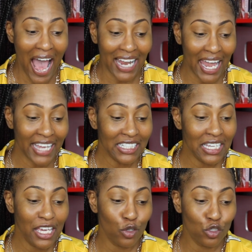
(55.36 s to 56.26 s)
I like
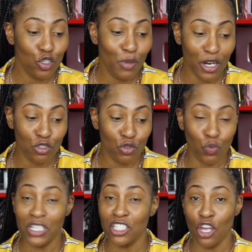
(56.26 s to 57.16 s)
to kill two birds with
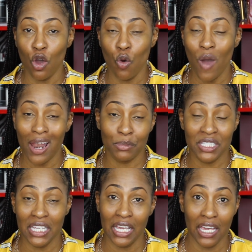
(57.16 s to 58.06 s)
one stone while I'm
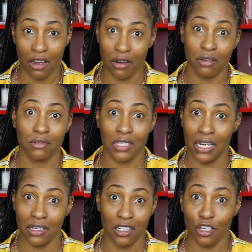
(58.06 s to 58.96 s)
sitting here
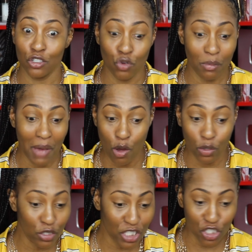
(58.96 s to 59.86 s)
getting, you know, doing my
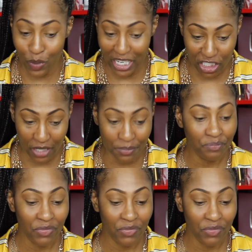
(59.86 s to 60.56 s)
whole little situation.